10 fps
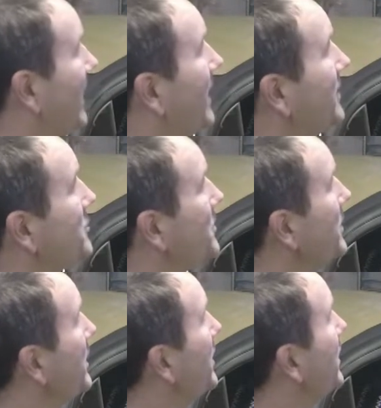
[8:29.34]

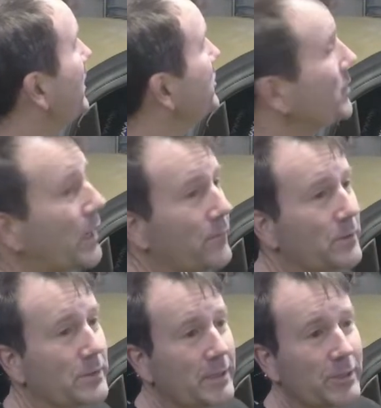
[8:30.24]
I should have
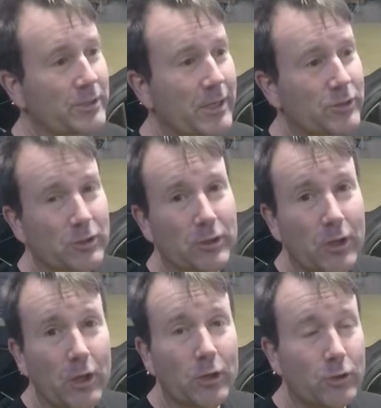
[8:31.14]
this as a session.
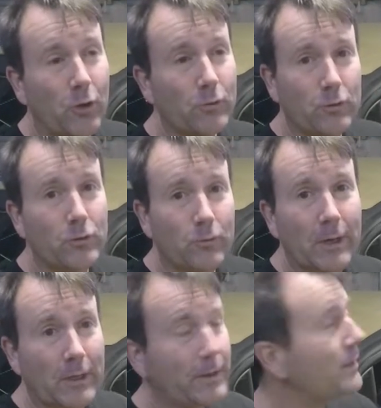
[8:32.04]
Don't do
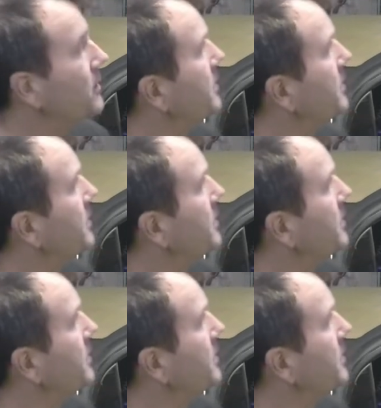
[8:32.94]
what Clint